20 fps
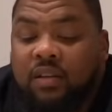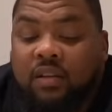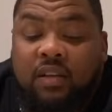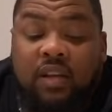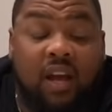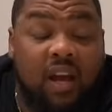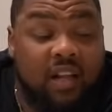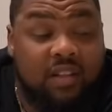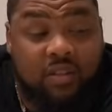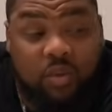
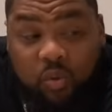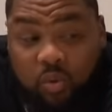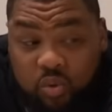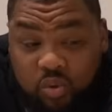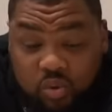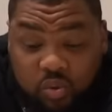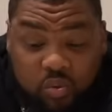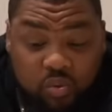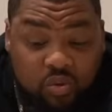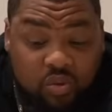Yeah, I
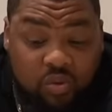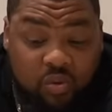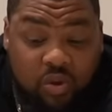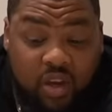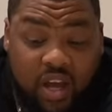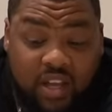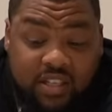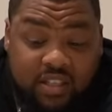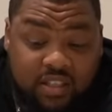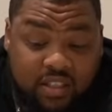told you, you
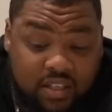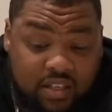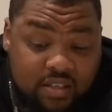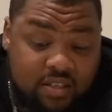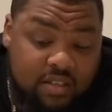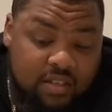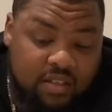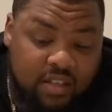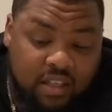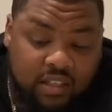got
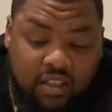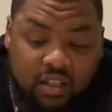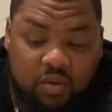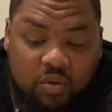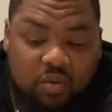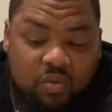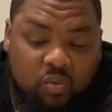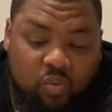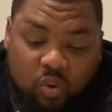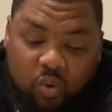six, and then
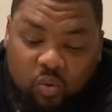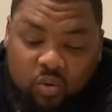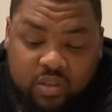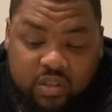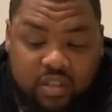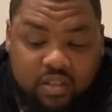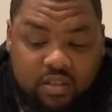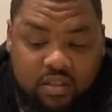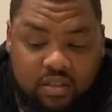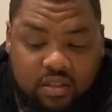you roll
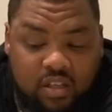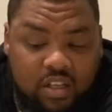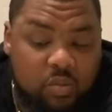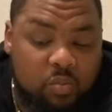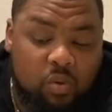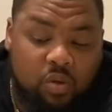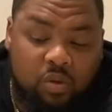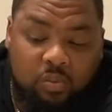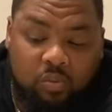six again for the